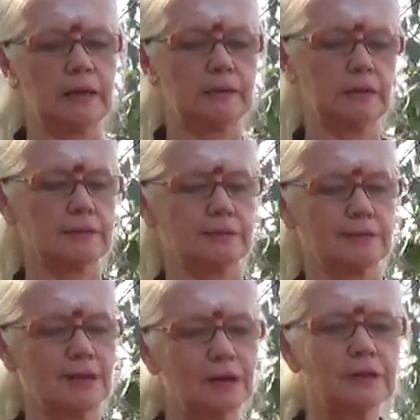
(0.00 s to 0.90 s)
It is
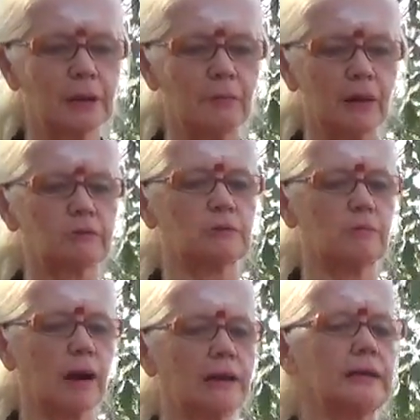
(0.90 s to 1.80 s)
not about
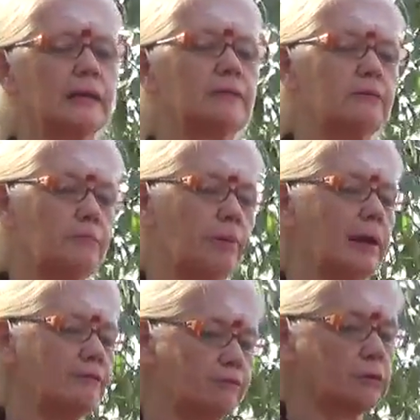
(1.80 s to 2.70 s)
money that we
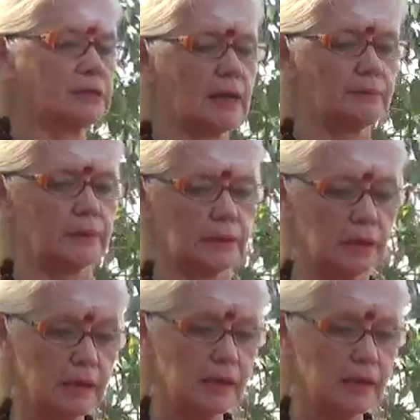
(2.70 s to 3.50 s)
pay for something.